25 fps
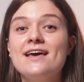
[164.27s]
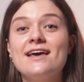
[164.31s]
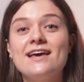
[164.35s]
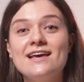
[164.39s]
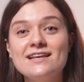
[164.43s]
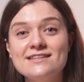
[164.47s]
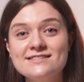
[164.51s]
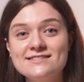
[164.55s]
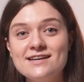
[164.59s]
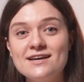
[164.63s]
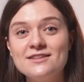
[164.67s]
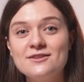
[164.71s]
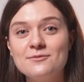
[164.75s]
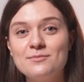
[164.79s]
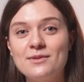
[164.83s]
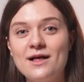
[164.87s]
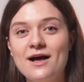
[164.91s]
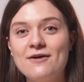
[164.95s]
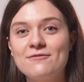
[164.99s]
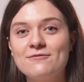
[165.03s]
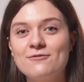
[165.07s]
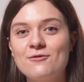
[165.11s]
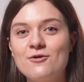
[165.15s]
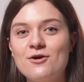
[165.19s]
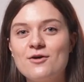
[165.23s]
Inside the
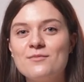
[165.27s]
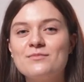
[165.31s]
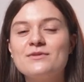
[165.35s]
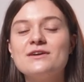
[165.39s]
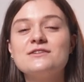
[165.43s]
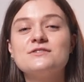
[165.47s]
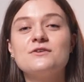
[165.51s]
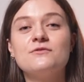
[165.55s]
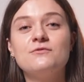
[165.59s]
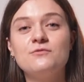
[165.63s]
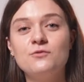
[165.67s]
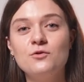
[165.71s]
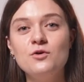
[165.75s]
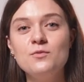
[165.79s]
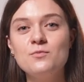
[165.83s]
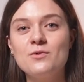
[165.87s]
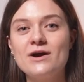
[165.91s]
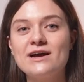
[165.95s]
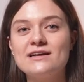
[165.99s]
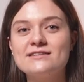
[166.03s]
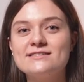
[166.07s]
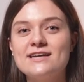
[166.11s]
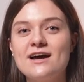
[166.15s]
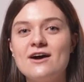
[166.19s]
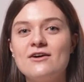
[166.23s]
platform, there's a full
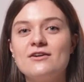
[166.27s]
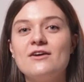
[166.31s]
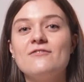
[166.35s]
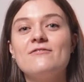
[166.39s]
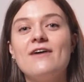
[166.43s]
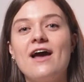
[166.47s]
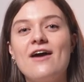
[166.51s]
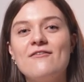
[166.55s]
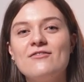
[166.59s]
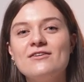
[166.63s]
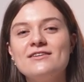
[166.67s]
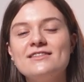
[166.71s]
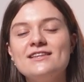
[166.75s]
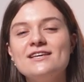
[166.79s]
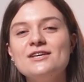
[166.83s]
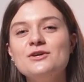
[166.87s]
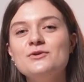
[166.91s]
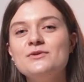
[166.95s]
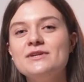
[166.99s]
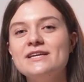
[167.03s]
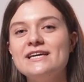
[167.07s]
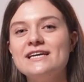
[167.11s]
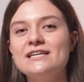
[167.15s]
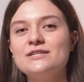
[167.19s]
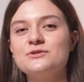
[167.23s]
breakdown of everything you
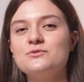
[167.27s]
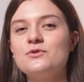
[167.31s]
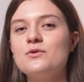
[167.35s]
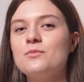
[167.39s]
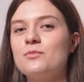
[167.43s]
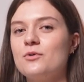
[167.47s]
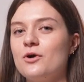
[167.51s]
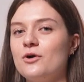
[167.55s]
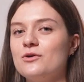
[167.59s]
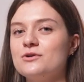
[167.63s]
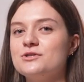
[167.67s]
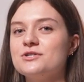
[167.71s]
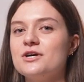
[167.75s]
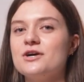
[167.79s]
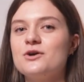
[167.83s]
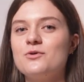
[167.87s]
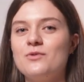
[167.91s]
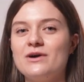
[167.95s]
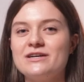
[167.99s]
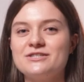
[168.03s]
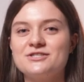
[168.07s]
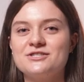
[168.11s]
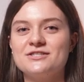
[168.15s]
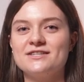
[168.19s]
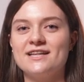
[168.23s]
need to approach a
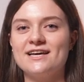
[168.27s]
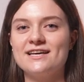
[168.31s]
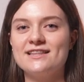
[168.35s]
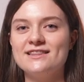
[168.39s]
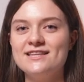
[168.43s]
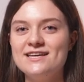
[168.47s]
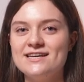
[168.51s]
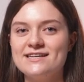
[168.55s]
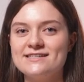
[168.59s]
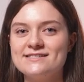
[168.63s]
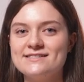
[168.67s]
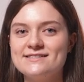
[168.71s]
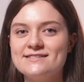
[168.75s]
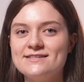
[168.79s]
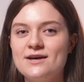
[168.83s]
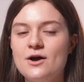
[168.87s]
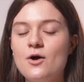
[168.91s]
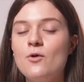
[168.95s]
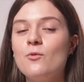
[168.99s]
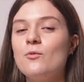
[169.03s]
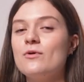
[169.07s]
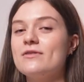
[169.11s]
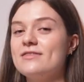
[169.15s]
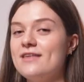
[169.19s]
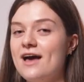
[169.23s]
question like this,
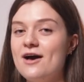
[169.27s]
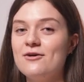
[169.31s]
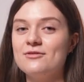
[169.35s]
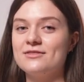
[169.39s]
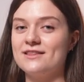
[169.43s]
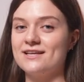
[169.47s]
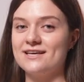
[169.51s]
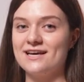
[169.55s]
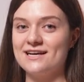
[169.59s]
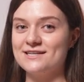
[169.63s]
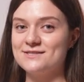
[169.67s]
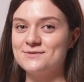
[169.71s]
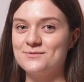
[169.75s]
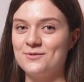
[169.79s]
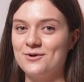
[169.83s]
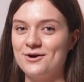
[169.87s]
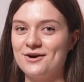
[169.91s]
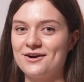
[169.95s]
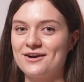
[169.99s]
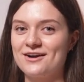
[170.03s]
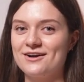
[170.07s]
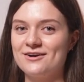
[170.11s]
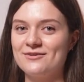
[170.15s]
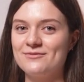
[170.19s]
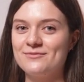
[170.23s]
without the
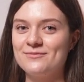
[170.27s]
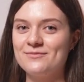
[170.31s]
guesswork.